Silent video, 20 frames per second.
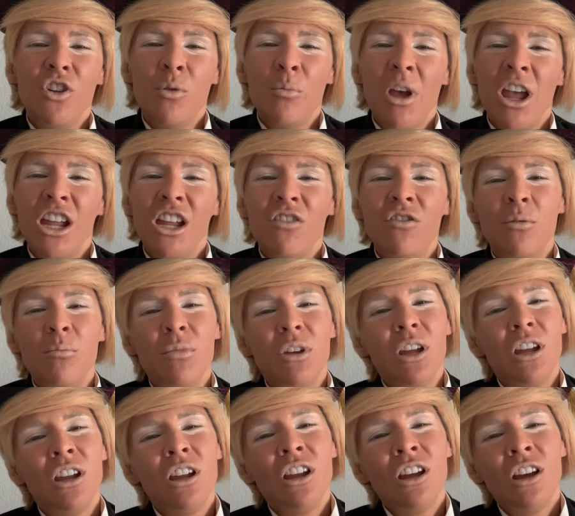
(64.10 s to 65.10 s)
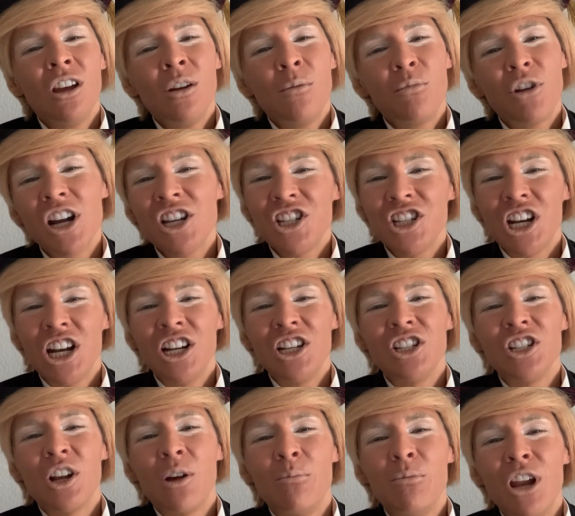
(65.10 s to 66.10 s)
of you may even be
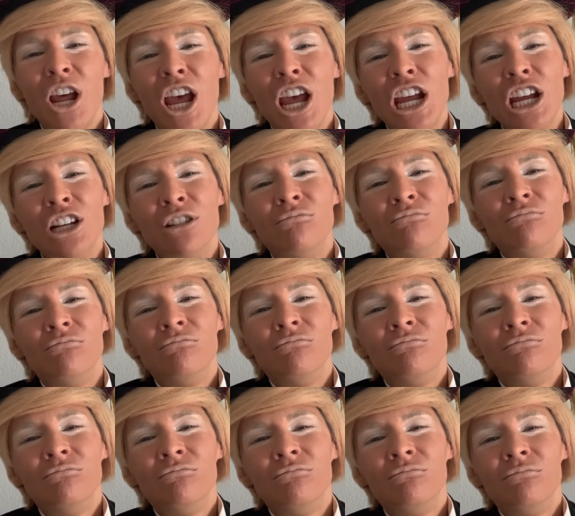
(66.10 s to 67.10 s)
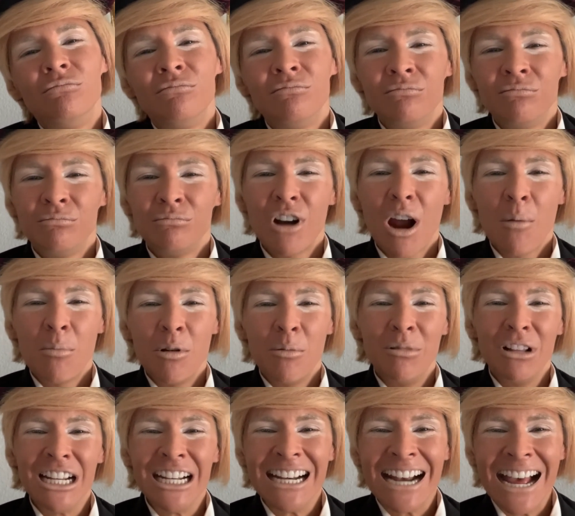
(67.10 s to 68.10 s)
president someday.
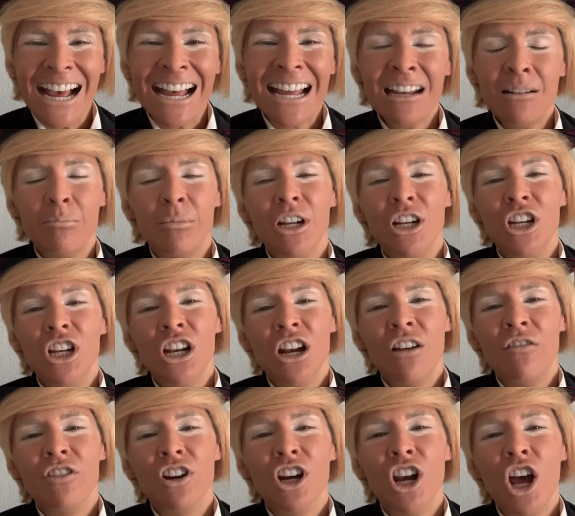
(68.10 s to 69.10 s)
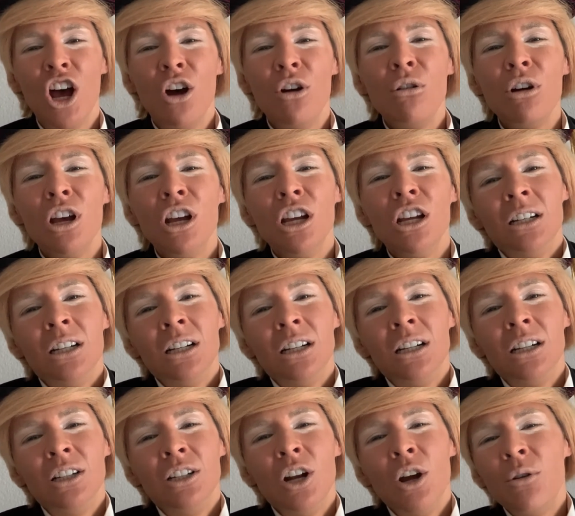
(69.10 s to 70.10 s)
Probably not, but you never know.
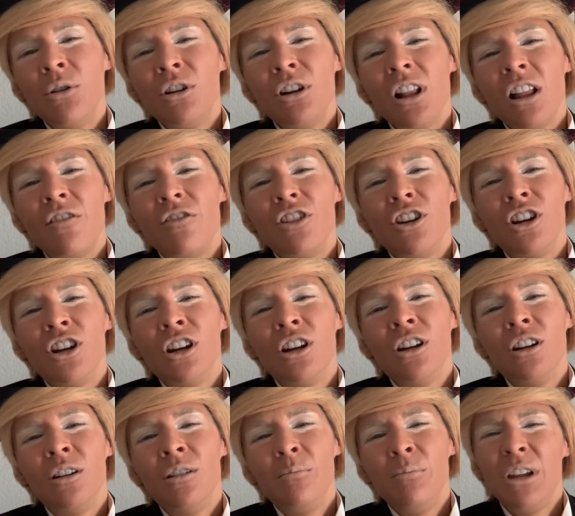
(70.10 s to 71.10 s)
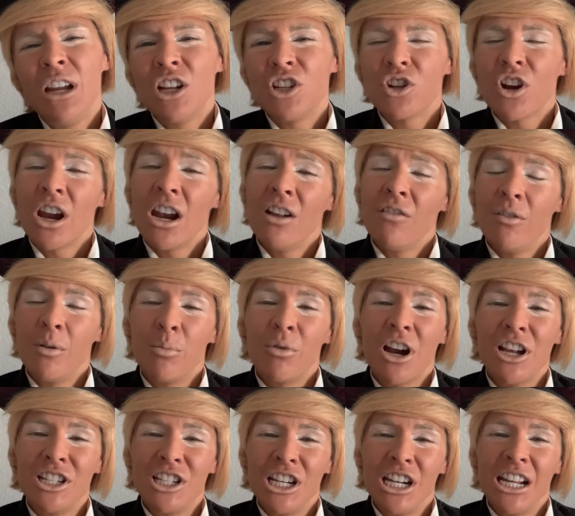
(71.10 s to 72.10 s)
No one will ever be as great of a
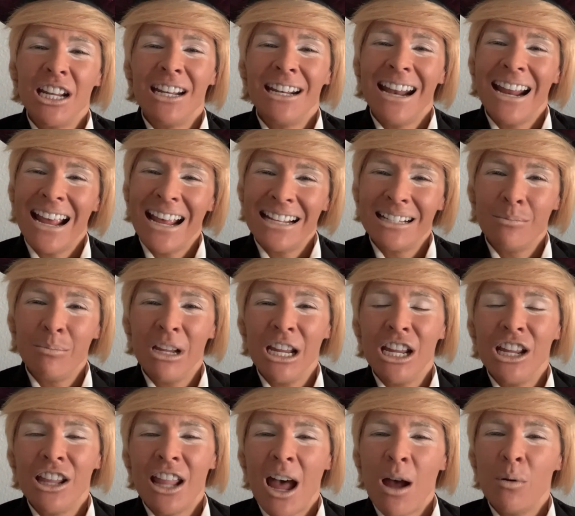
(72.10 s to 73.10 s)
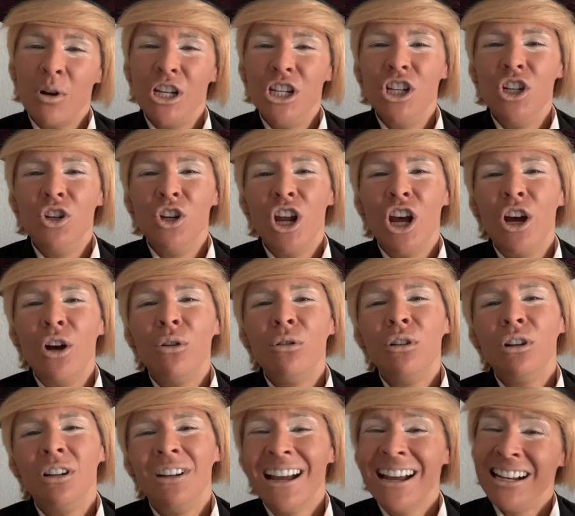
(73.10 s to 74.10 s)
president as me, that we do
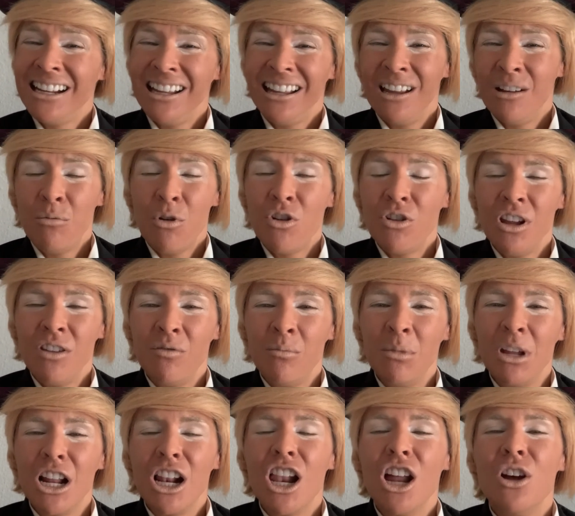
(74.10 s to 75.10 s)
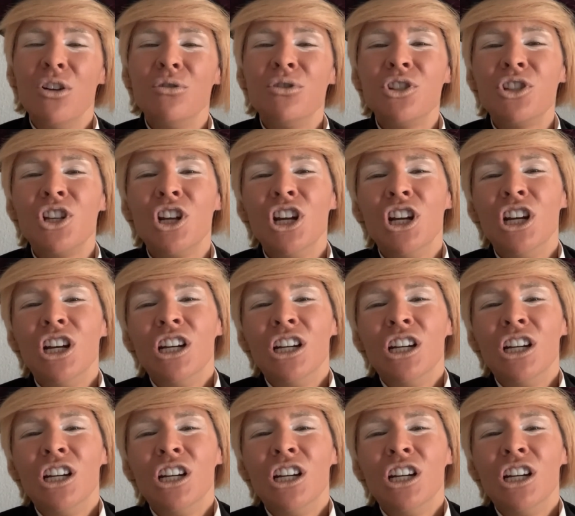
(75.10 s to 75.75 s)
know. Not, it won't even be close.